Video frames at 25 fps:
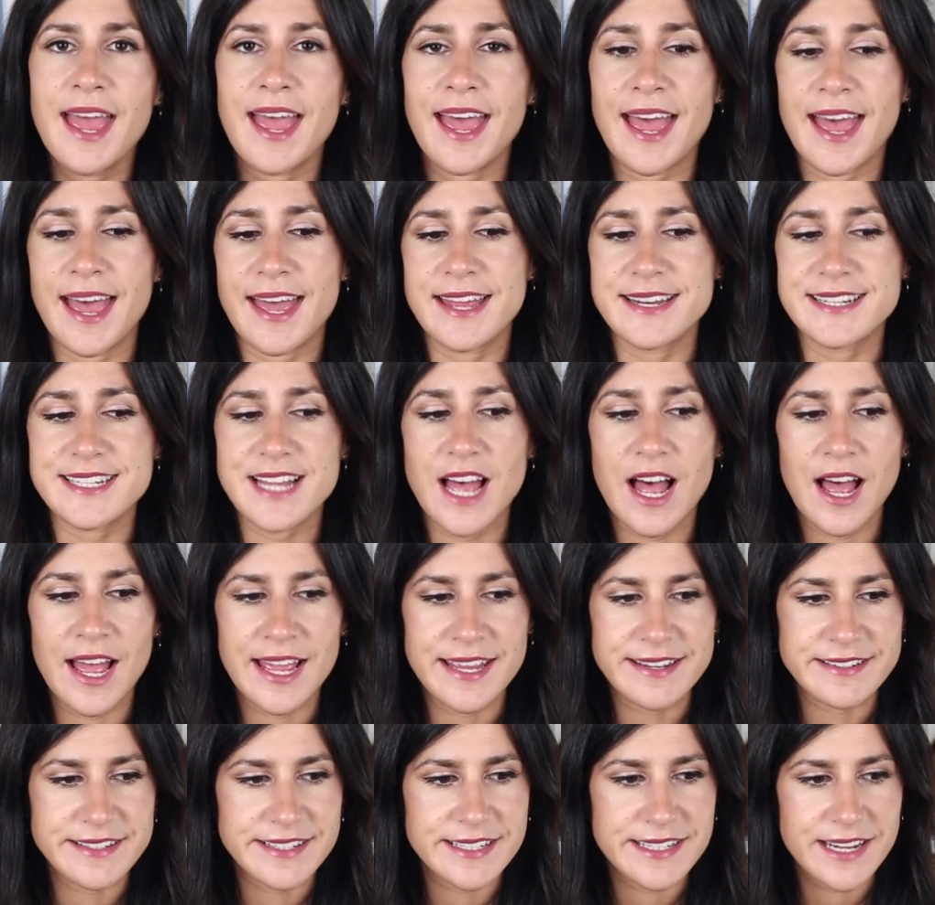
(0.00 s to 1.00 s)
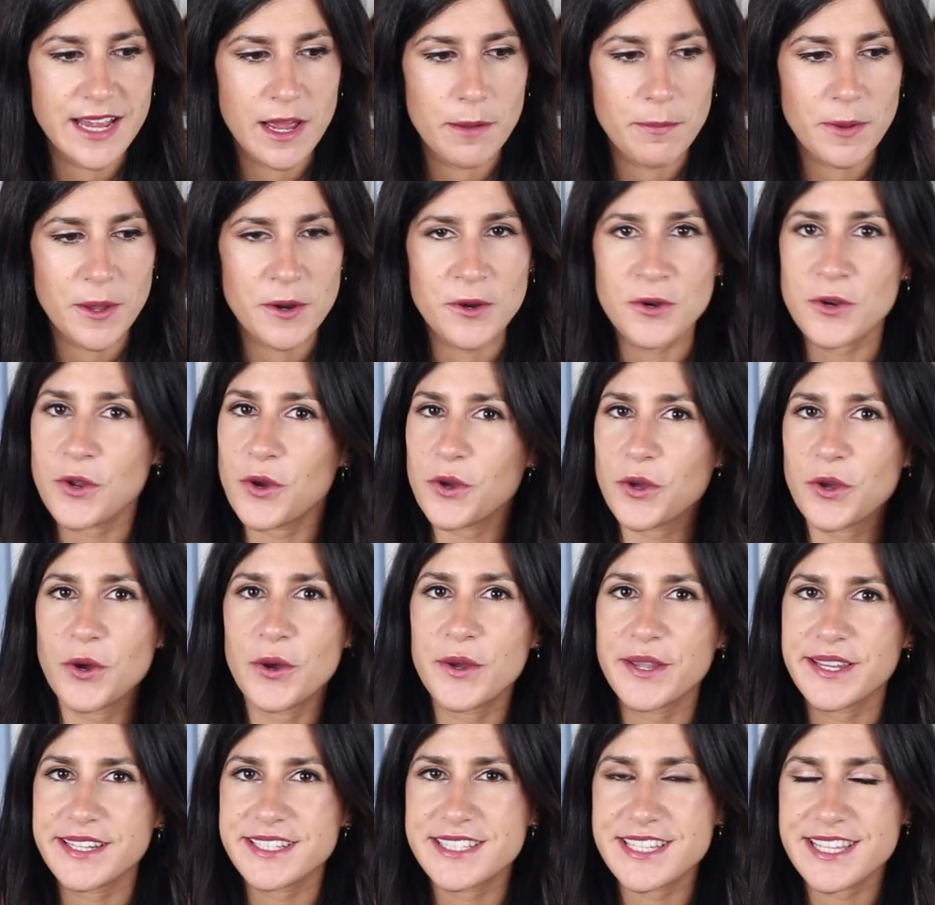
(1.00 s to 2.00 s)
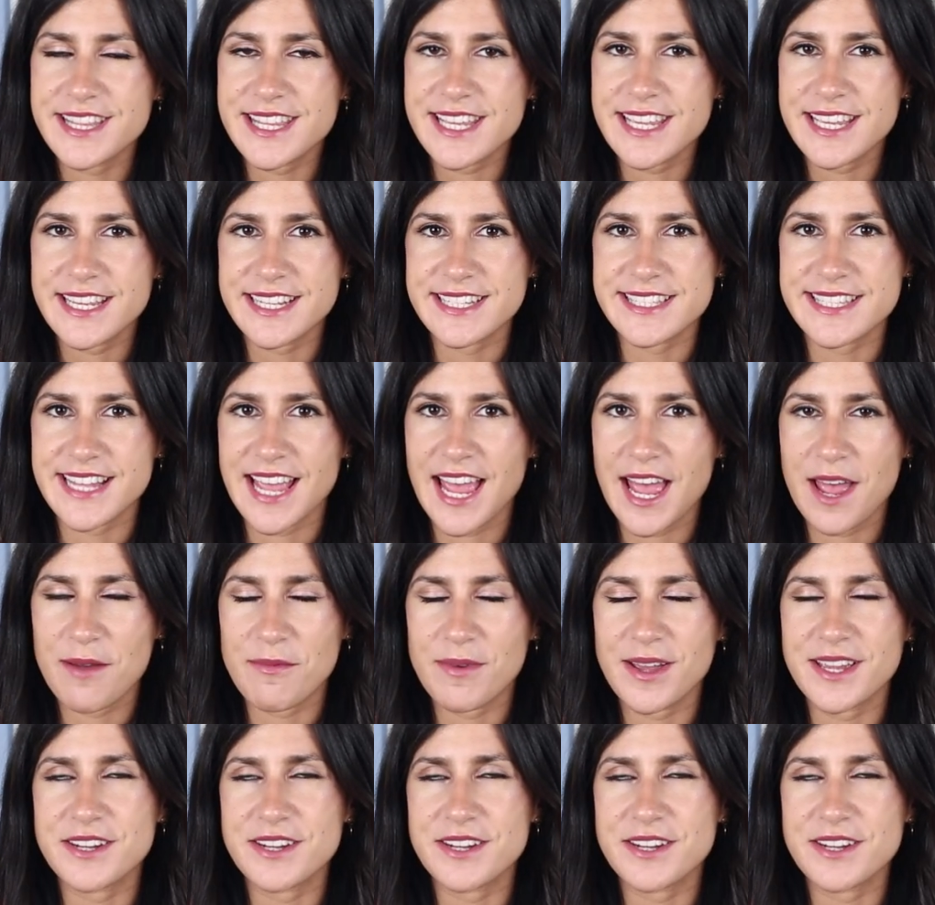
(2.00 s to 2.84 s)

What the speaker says: and I ended up not going to the exam,